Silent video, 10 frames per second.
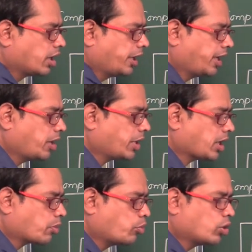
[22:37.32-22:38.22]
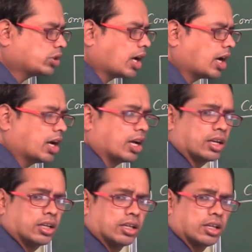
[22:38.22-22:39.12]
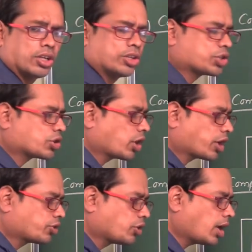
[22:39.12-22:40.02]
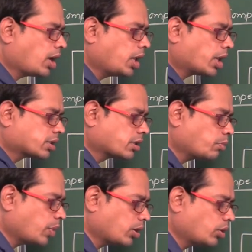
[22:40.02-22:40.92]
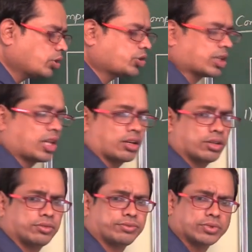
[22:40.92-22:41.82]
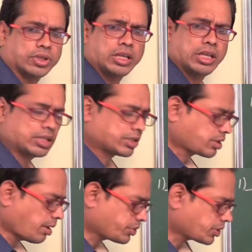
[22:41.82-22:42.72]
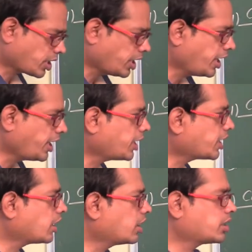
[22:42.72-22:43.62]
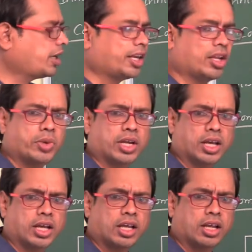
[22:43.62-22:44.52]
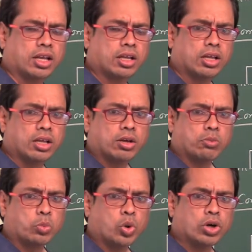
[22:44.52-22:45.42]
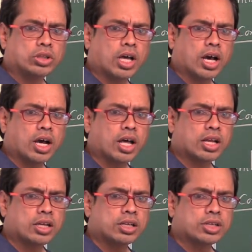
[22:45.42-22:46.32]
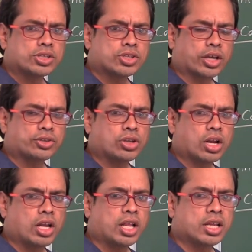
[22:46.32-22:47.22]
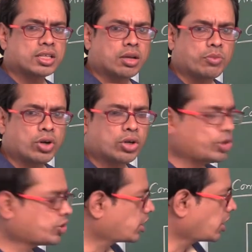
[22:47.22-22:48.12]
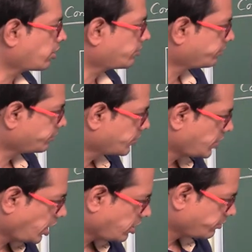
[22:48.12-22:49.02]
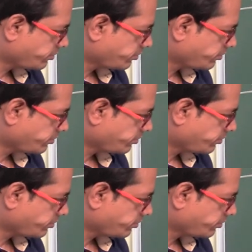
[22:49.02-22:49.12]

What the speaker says: inhibitor both are structurally resemble to each other. Substrate and inhibitor both are structurally resemble to each other. See,